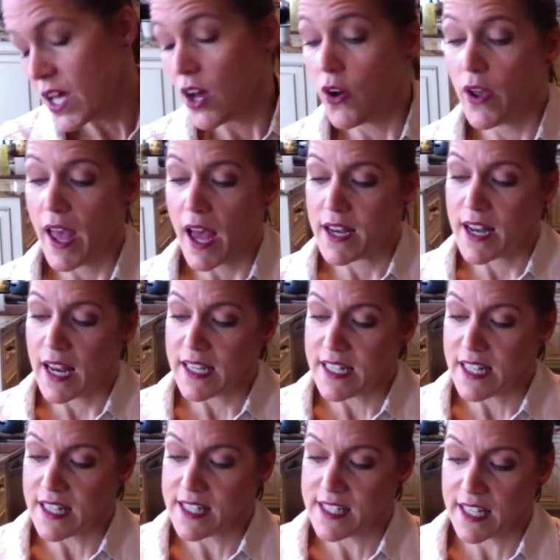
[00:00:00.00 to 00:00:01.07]
Oh yeah,
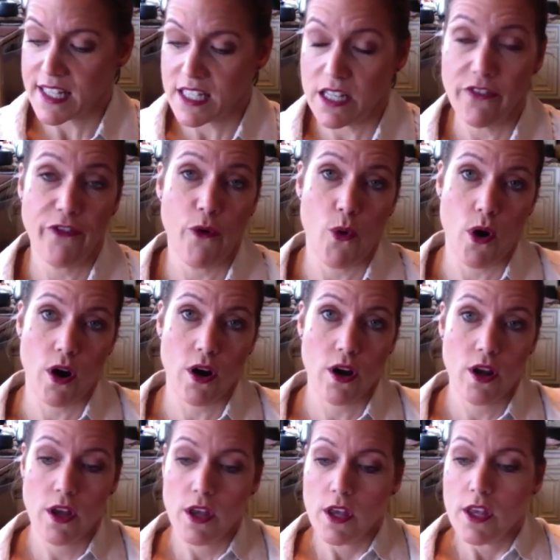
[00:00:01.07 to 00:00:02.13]
1964.
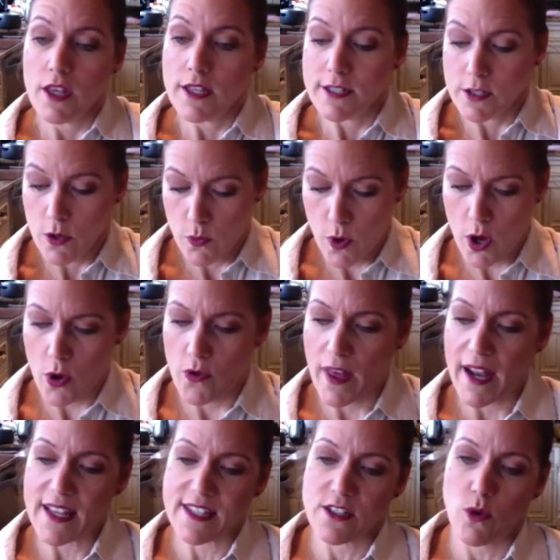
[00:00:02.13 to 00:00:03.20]
So whoa,
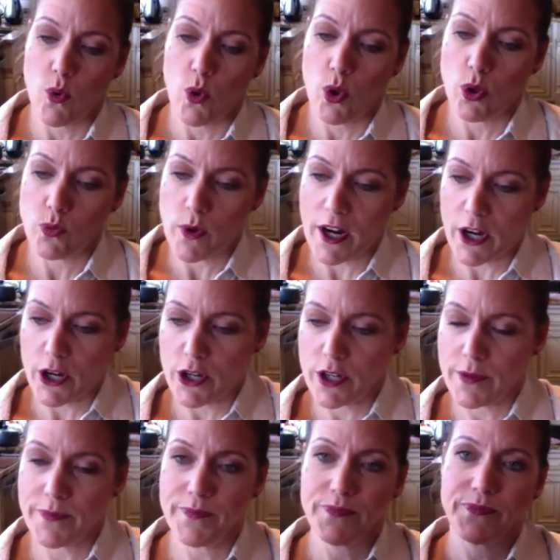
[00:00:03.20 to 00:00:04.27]
that is an old
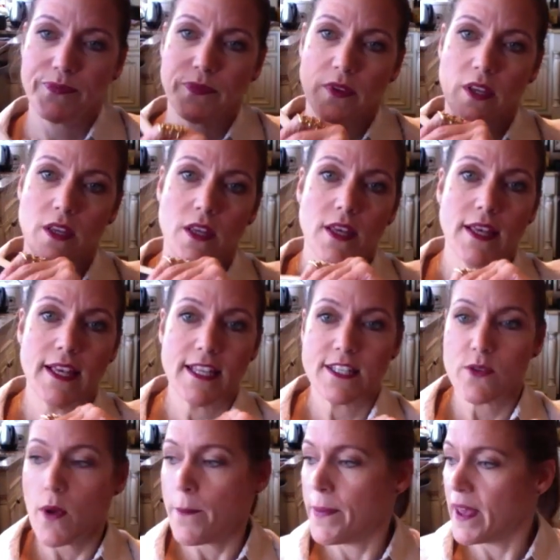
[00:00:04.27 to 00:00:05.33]
record.
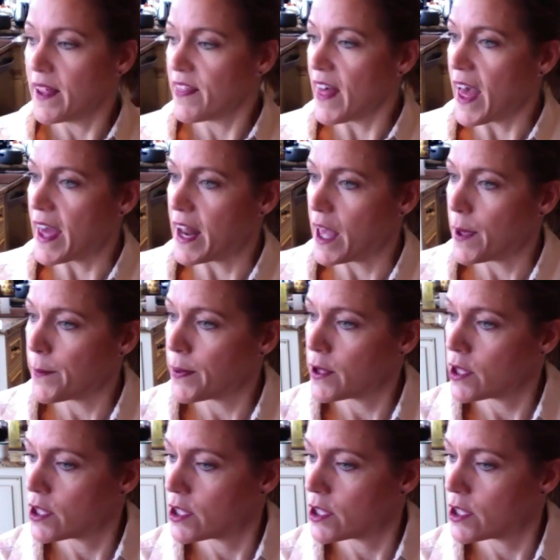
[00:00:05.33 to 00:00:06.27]
So I picked that